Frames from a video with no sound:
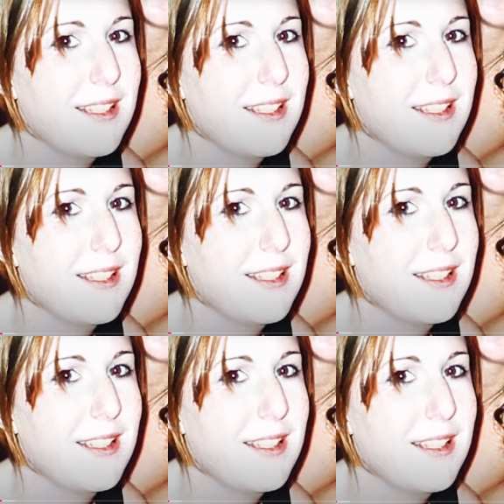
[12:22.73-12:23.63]

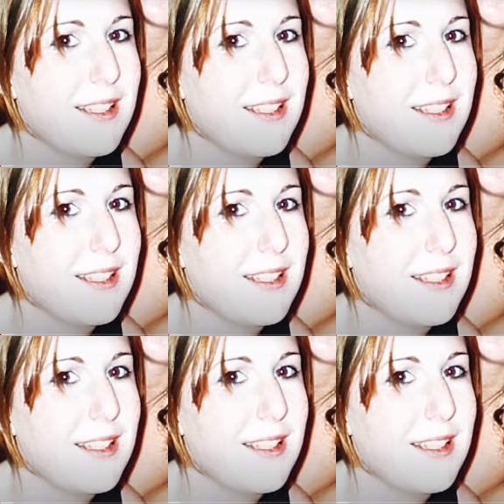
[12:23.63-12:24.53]

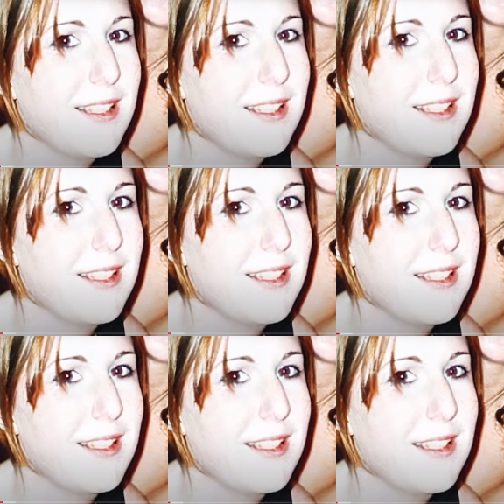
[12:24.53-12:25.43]

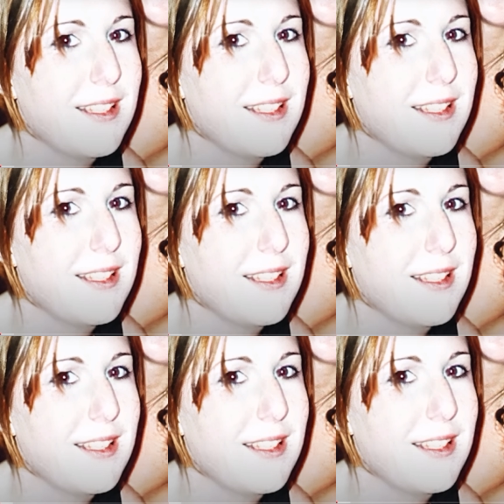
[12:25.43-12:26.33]

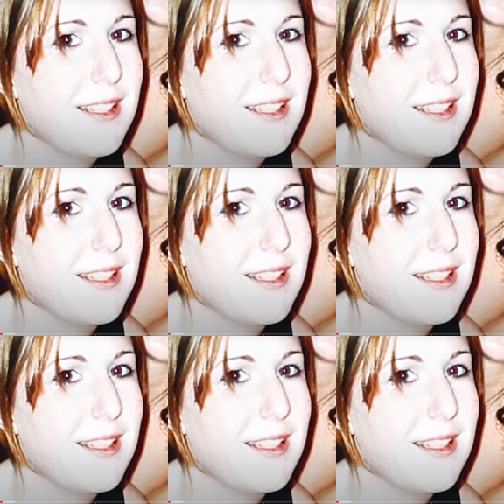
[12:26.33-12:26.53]
This person isn't speaking.